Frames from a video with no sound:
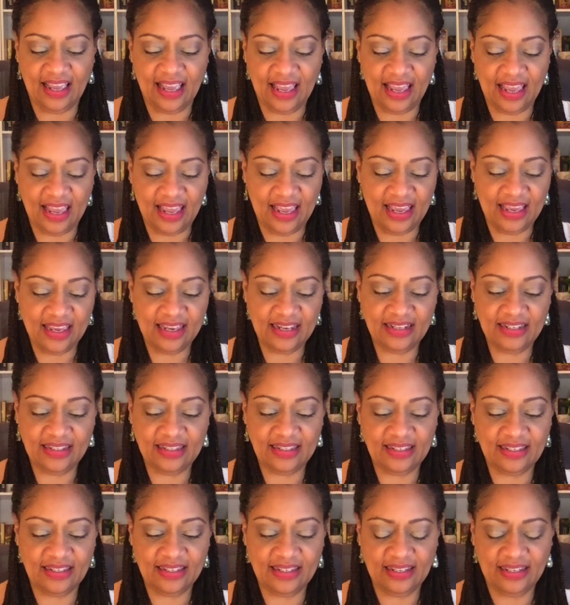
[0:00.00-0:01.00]
And
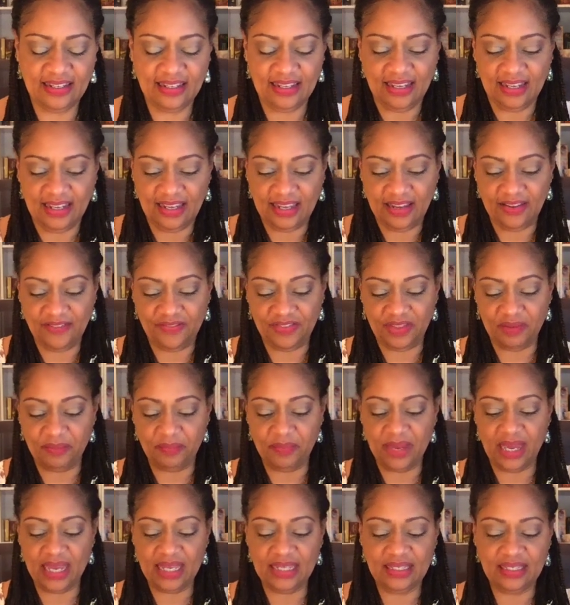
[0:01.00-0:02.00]
if the
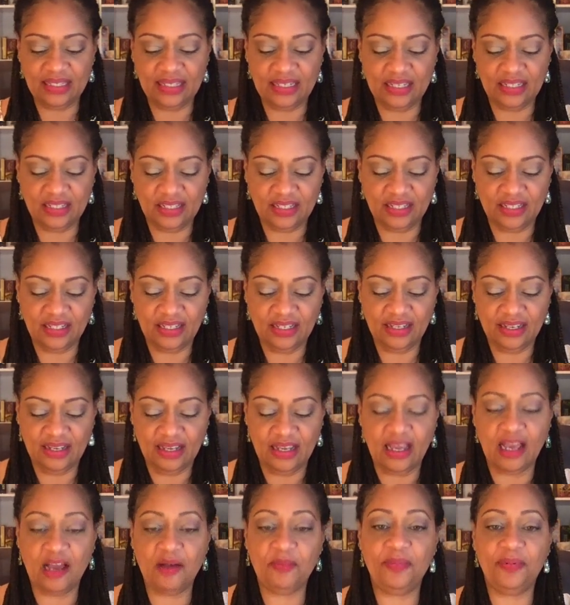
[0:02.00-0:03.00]
message
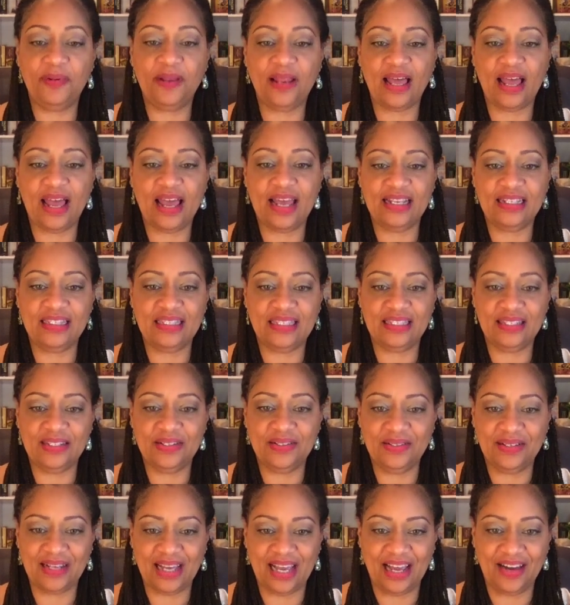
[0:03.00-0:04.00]
applies to
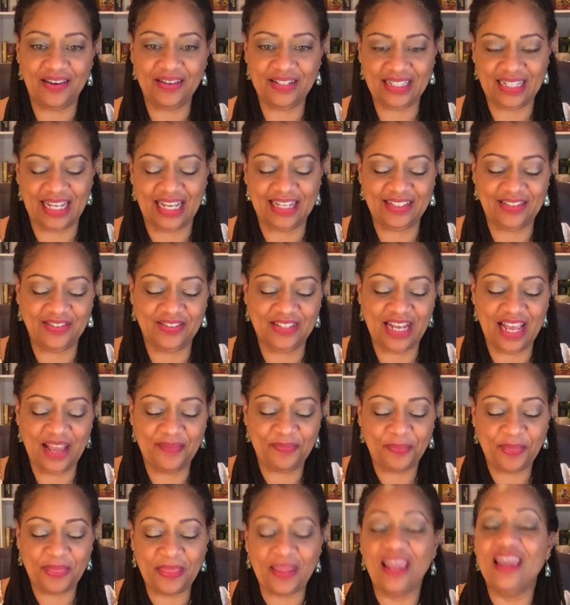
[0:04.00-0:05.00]
you, I always like doing that.
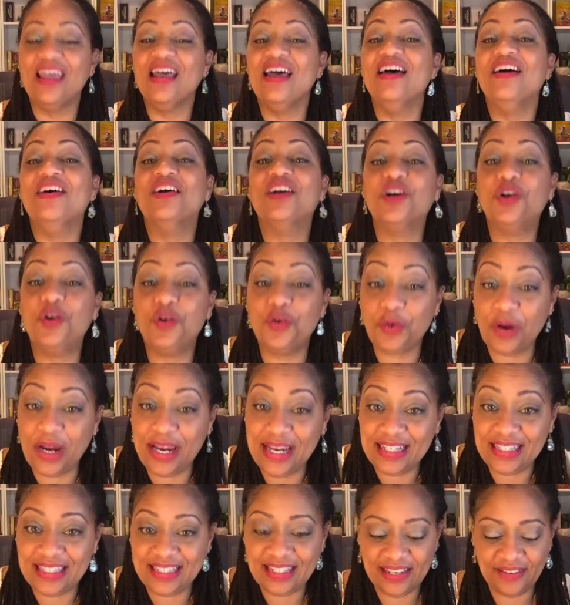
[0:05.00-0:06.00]

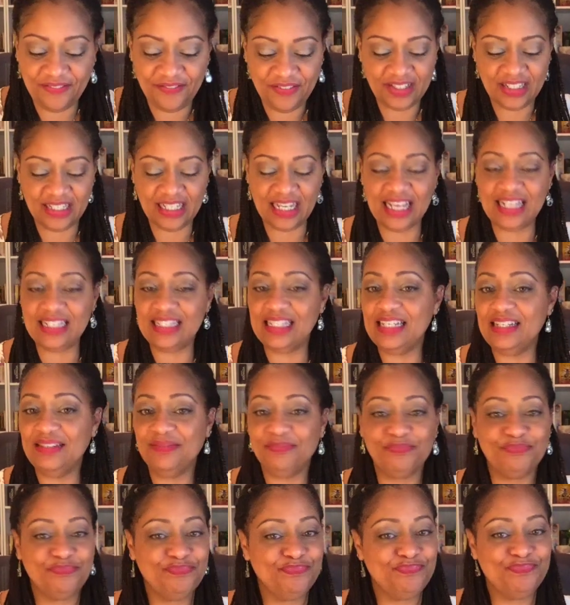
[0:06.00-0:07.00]
Great. If it doesn't,
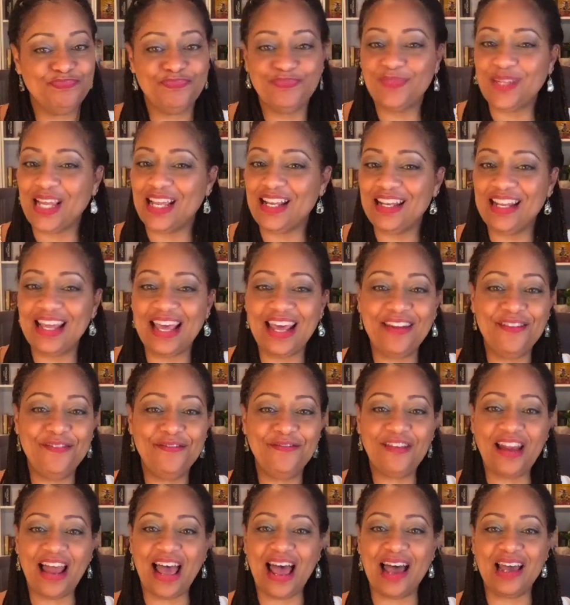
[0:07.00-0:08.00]
let it
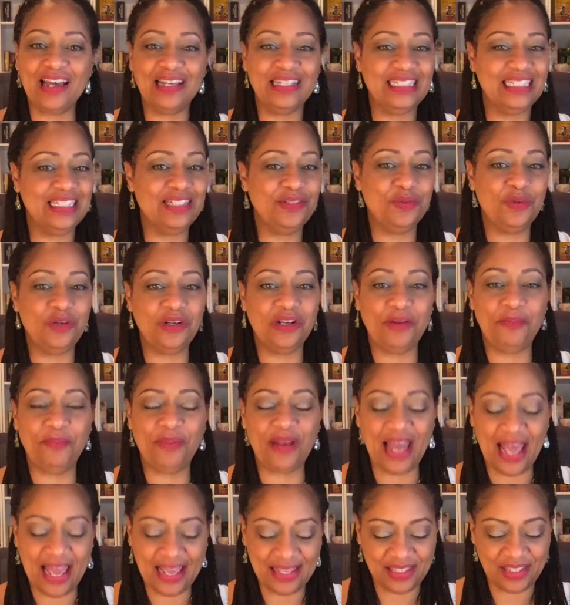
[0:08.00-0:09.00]
fly. It will
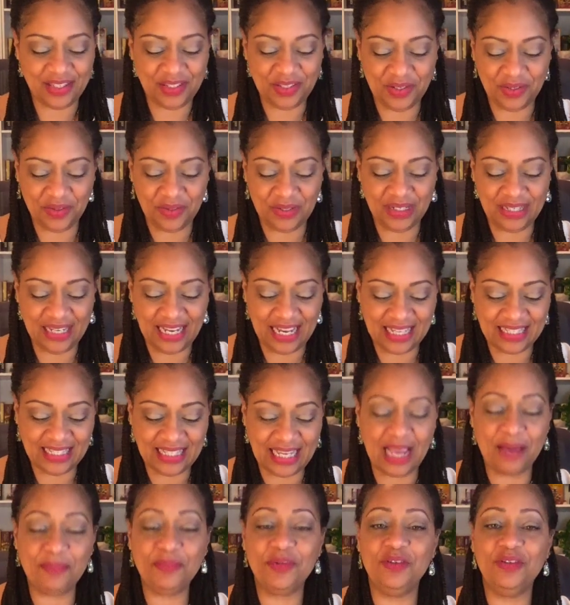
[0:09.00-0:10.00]
apply to you the next
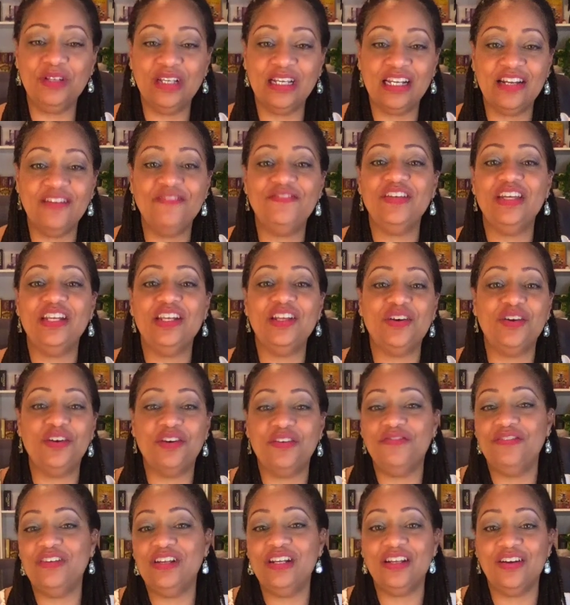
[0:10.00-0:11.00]
time you look at a video,
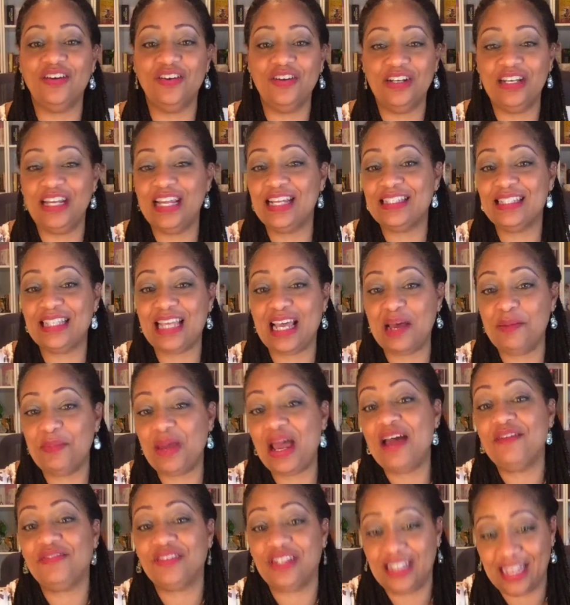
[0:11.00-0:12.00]
or next time
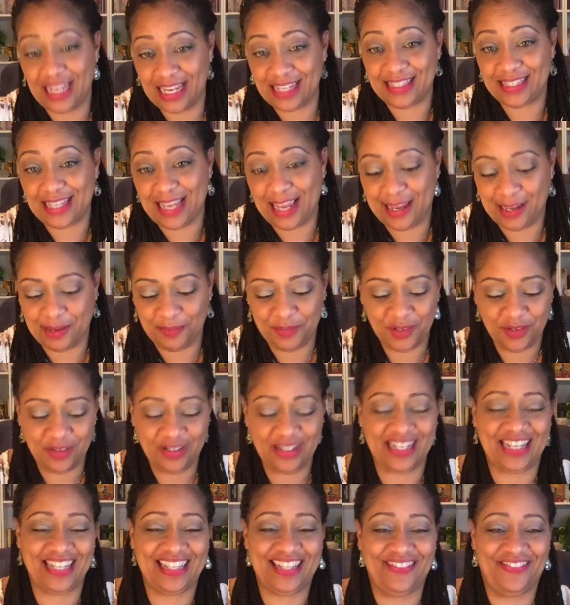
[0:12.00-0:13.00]
after next time you
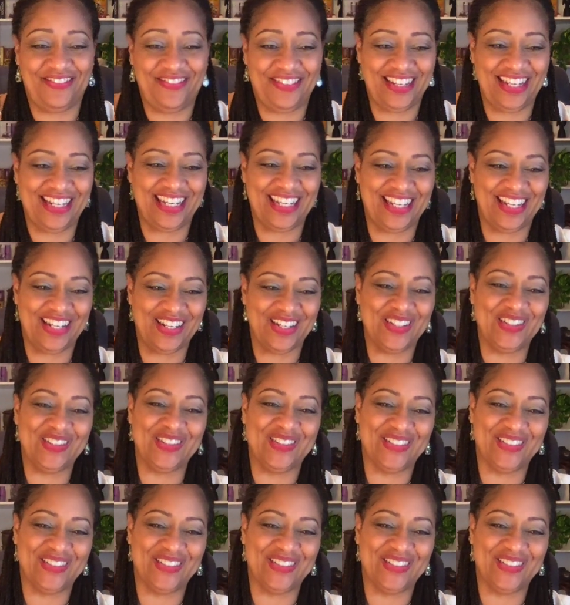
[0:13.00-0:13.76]
look at the video.